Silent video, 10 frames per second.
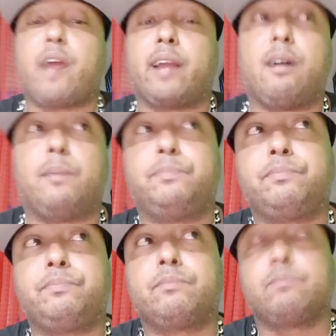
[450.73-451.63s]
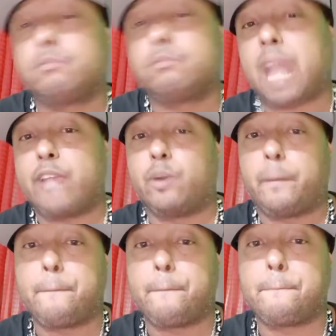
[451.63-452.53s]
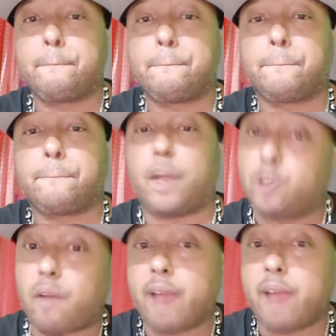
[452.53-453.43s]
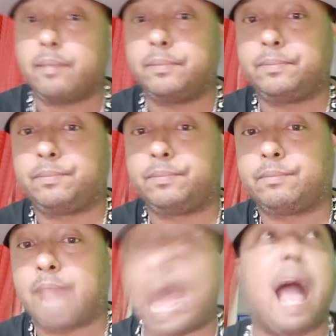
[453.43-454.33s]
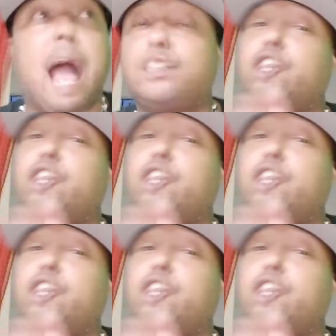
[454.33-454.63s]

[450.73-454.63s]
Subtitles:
how you doing? Are you all right? How's your